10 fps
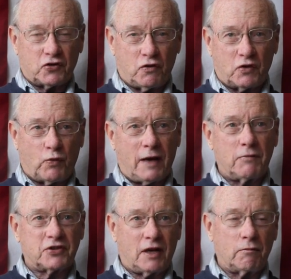So what I
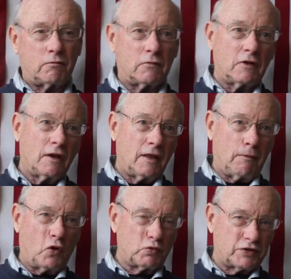missed that
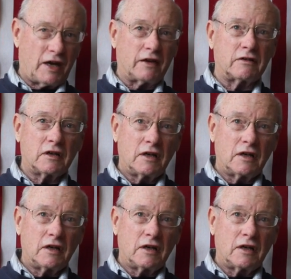most was that.